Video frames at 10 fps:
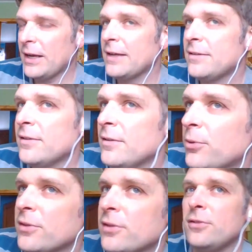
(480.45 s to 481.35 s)
I did
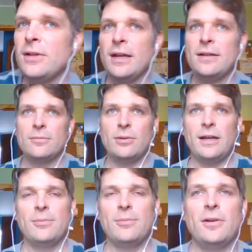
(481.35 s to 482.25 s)
put the due date in
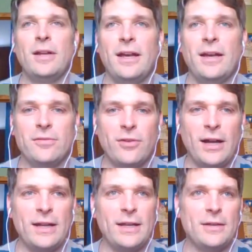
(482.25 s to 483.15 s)
Blackboard as
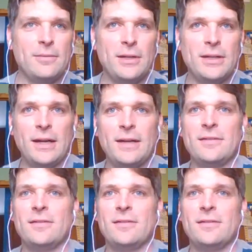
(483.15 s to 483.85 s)
Friday at midnight.